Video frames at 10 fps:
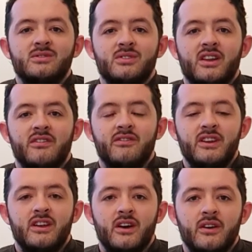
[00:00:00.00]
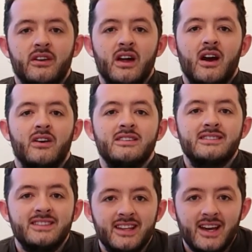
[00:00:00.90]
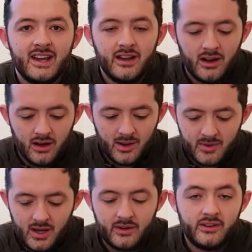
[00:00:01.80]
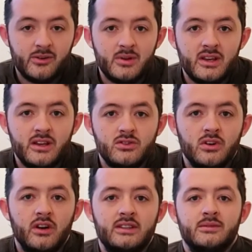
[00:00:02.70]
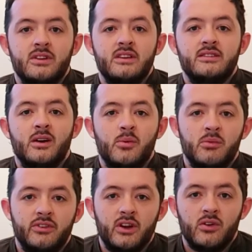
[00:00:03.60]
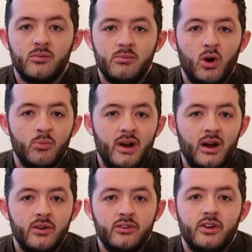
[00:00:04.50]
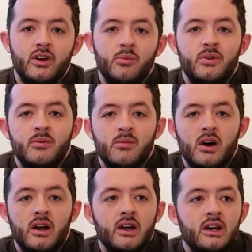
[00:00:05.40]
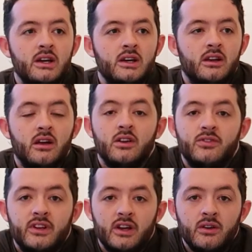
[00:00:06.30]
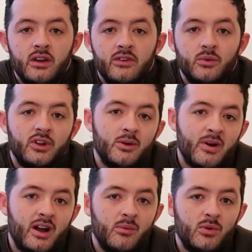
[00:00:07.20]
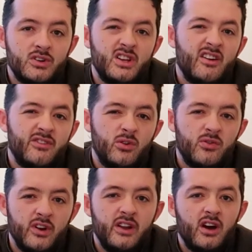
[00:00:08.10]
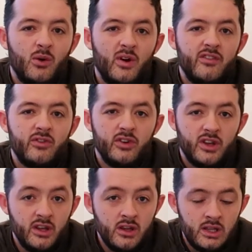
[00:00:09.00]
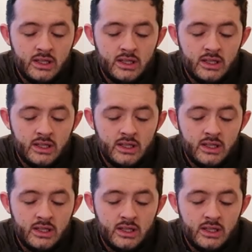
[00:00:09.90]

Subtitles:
another video. Now, today I'm going to be trying some of the supplements I got from Bulk Powders I opened in my last video. If you want to go back and watch that, feel free. I'll wait for you here.